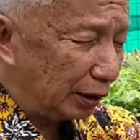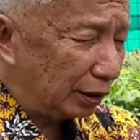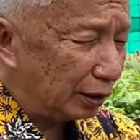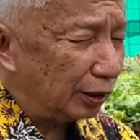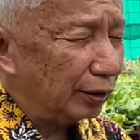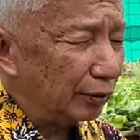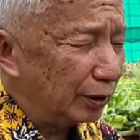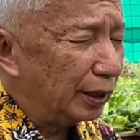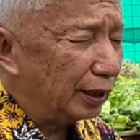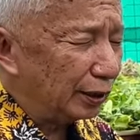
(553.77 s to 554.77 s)
the
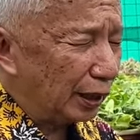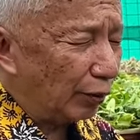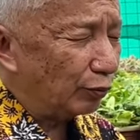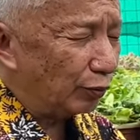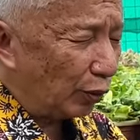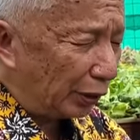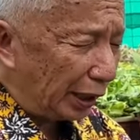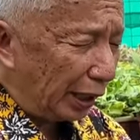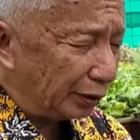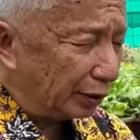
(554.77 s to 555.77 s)
say
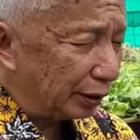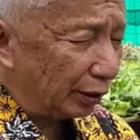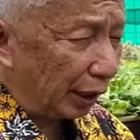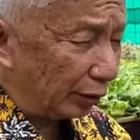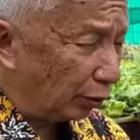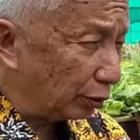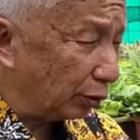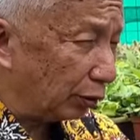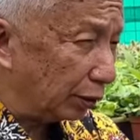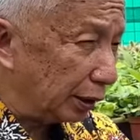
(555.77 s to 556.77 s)
foliage and
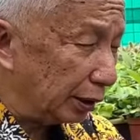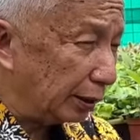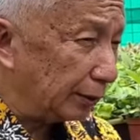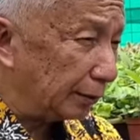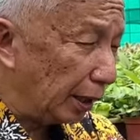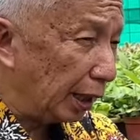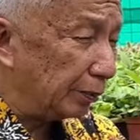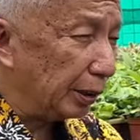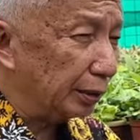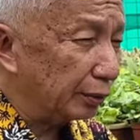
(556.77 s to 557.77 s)
also the
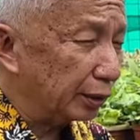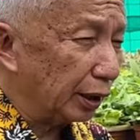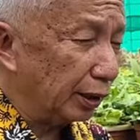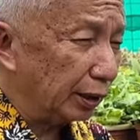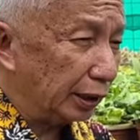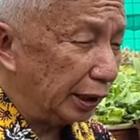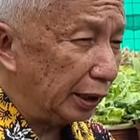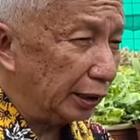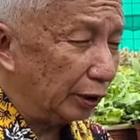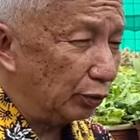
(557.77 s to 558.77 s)
elements
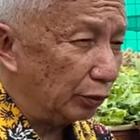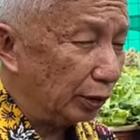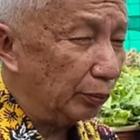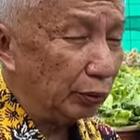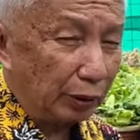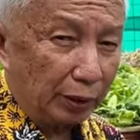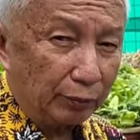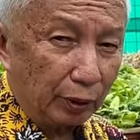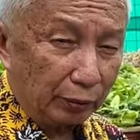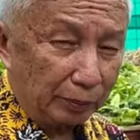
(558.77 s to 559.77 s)
relating to the beauty
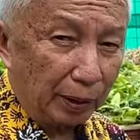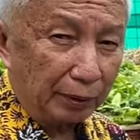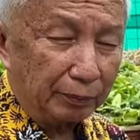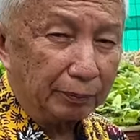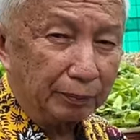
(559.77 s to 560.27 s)
of the plant.